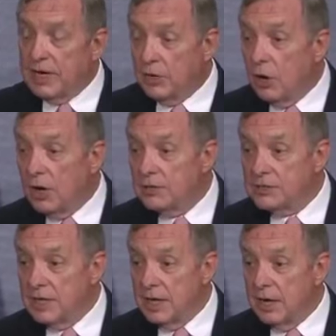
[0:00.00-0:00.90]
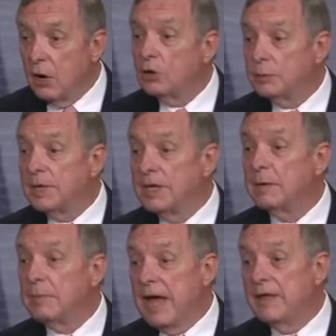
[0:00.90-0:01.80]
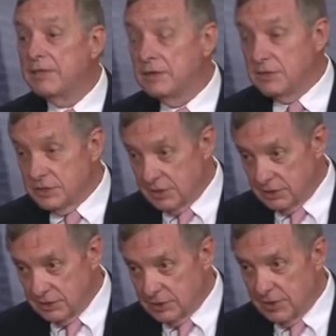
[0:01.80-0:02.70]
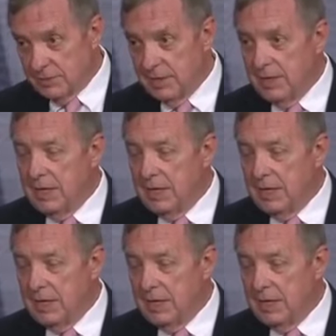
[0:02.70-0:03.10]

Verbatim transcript: cards and ultimately a path to citizenship.